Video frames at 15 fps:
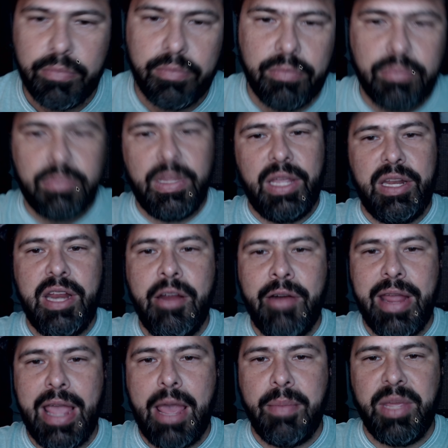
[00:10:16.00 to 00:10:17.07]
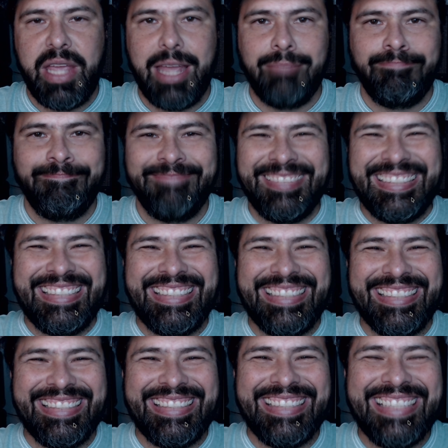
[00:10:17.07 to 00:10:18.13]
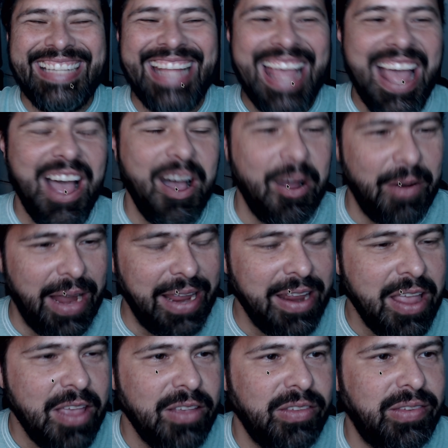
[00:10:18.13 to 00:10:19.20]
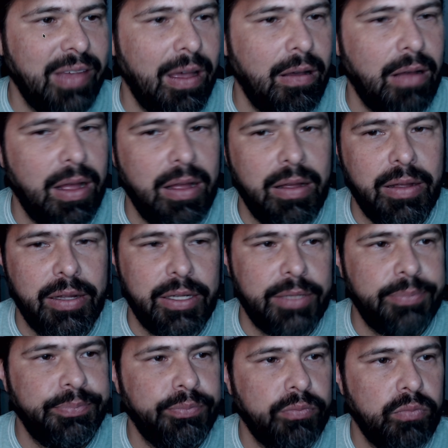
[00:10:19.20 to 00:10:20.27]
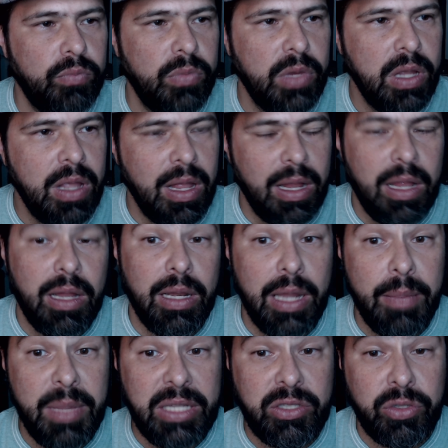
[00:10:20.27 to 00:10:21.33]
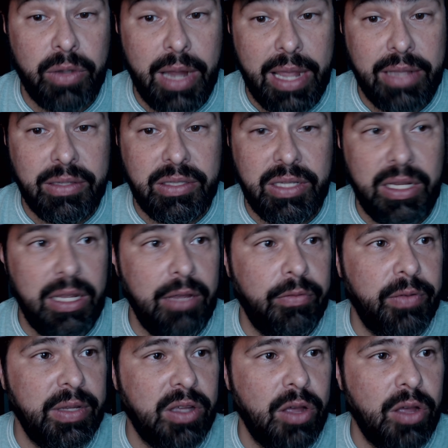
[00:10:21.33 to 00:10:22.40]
And here I am again. All right. So let me try to see if it goes